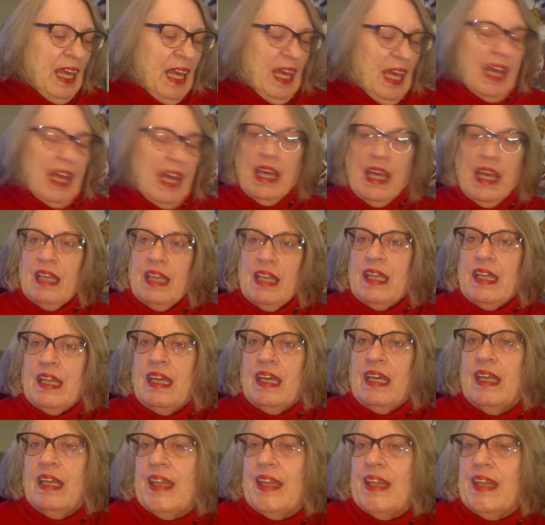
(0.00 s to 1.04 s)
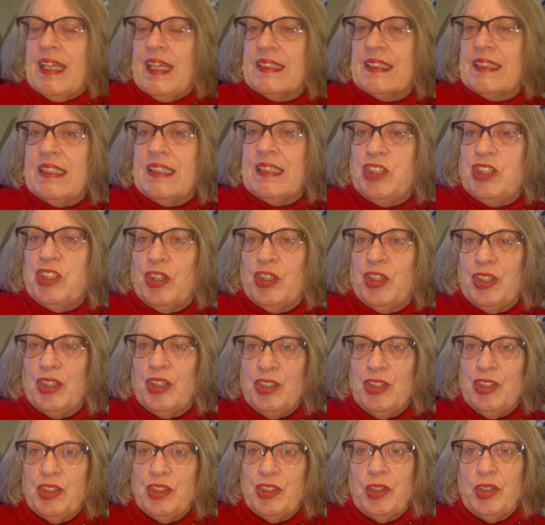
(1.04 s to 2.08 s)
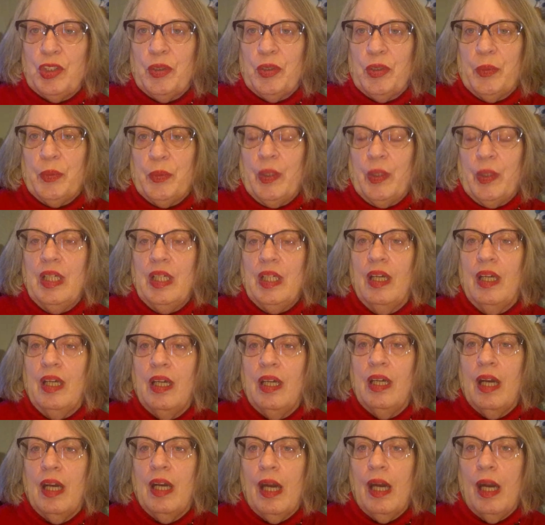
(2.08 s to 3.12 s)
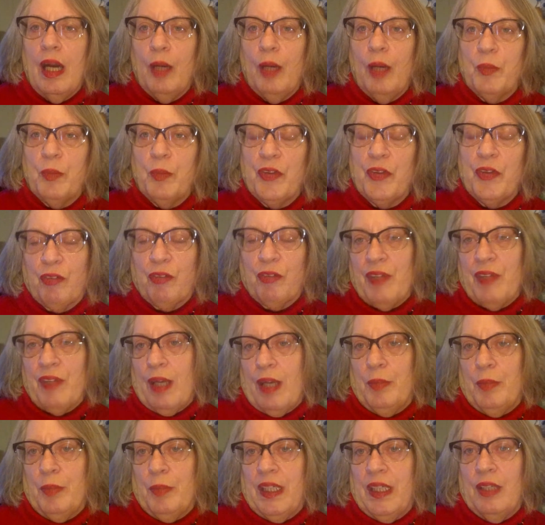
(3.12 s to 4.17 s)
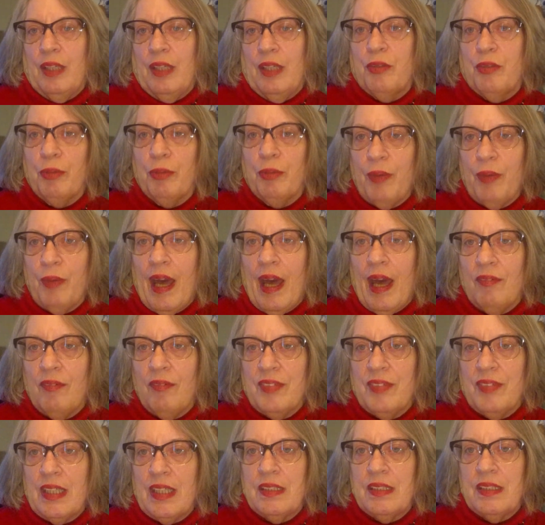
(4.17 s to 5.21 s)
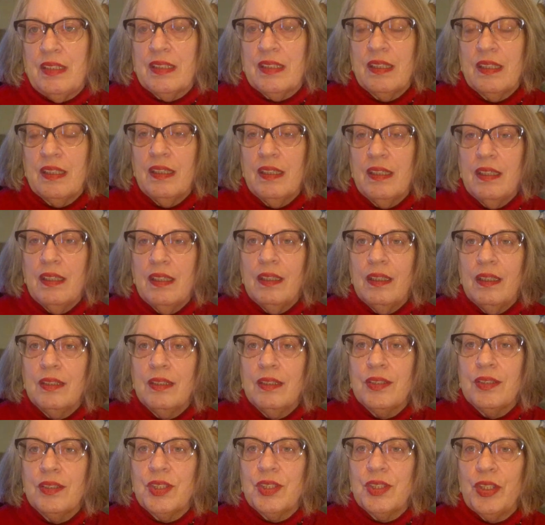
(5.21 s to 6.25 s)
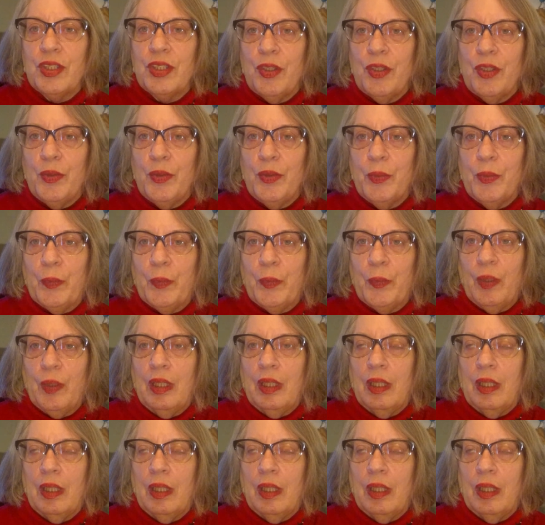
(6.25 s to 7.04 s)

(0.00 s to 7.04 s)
and things that you can do with your family through Advent to